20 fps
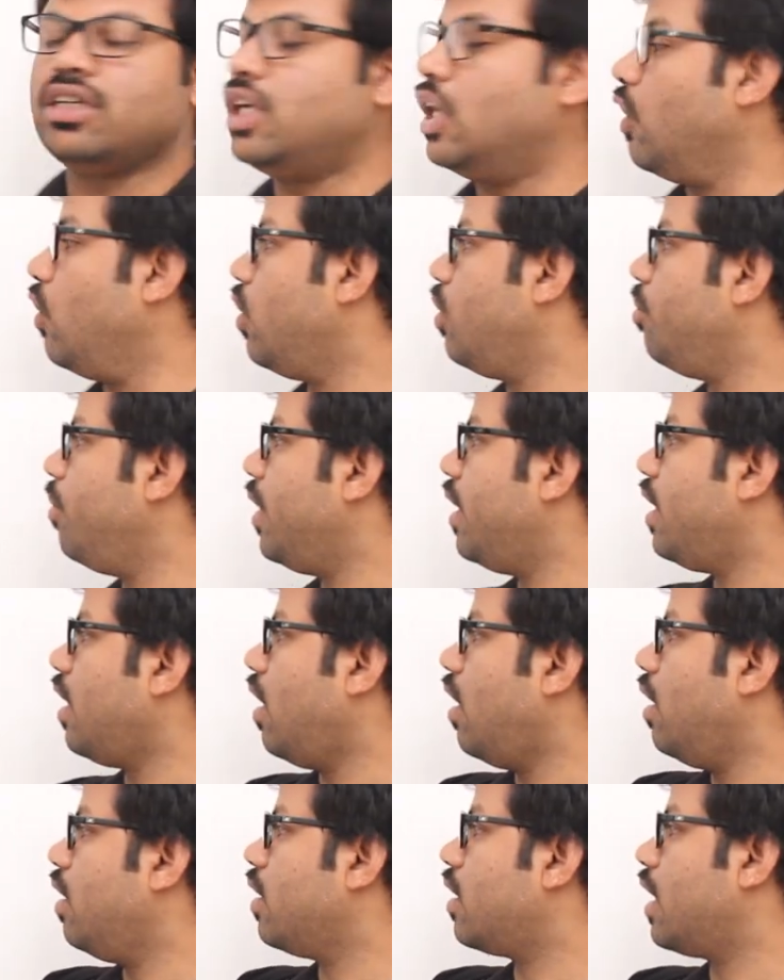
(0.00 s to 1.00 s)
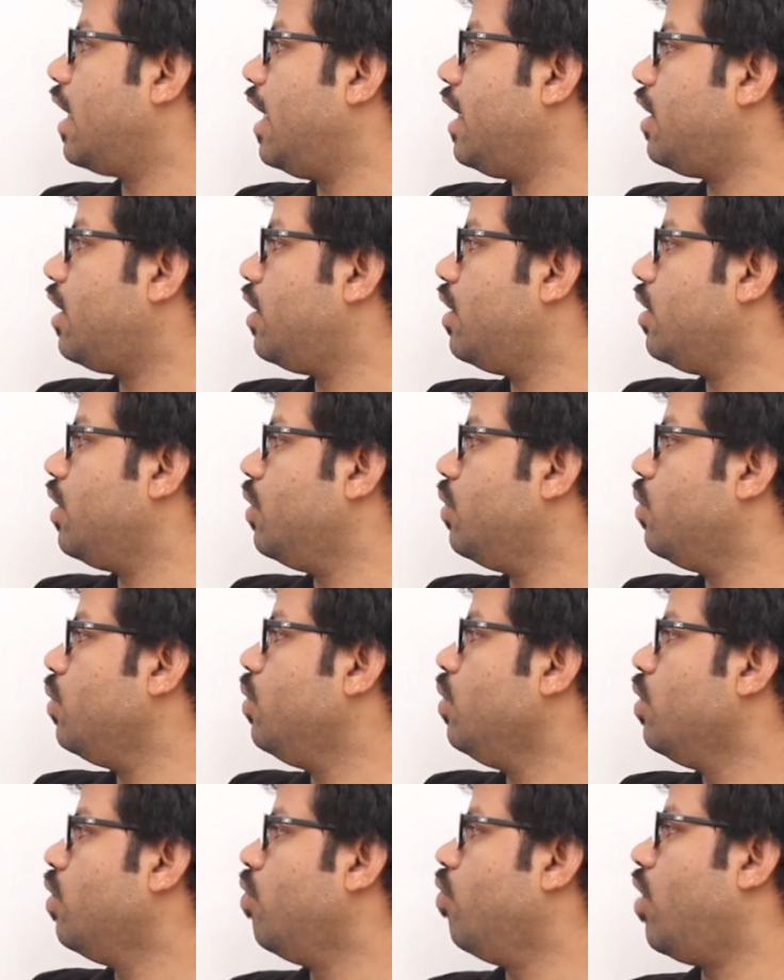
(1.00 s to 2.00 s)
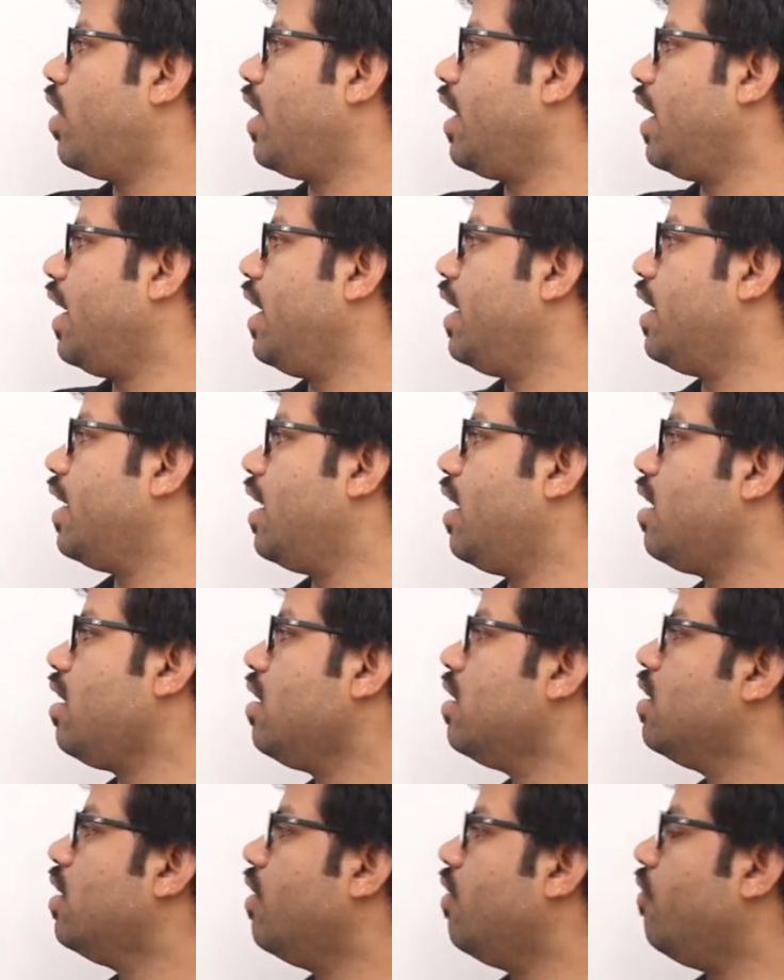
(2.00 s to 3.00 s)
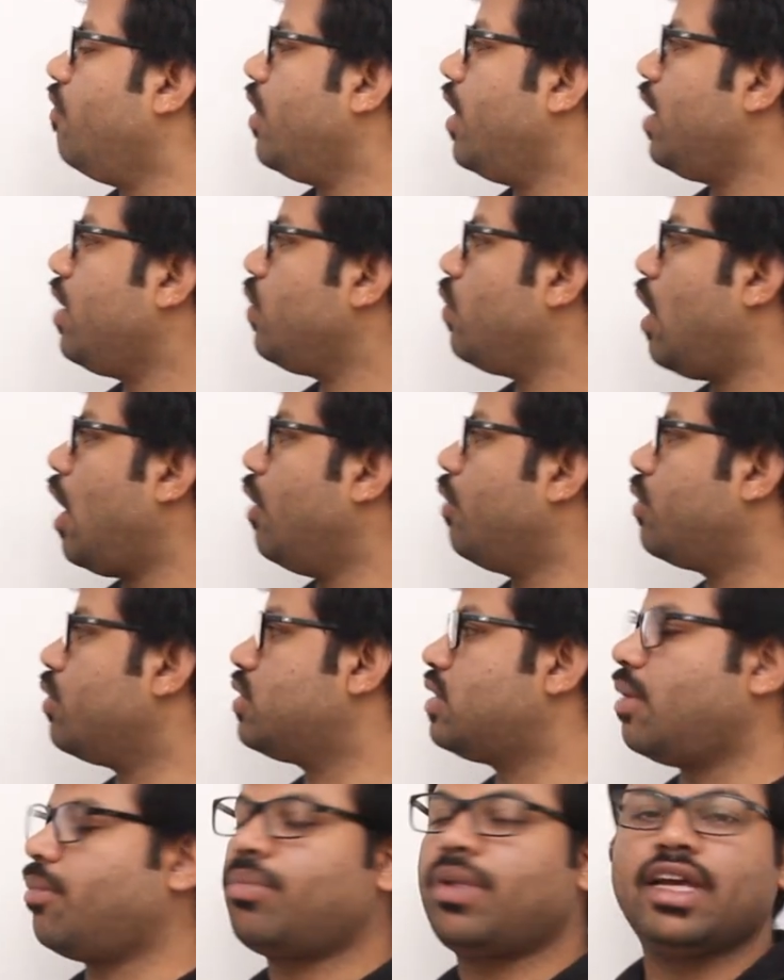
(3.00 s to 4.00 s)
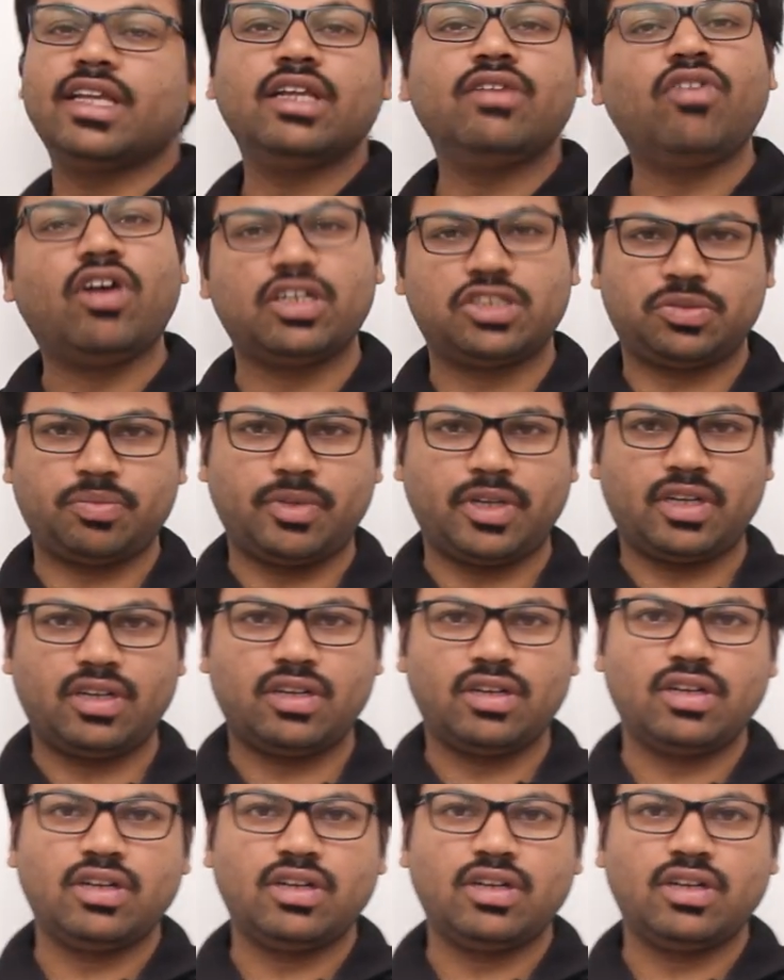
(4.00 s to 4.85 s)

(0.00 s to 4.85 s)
Government allocated you one area where you have to supply the watchmen.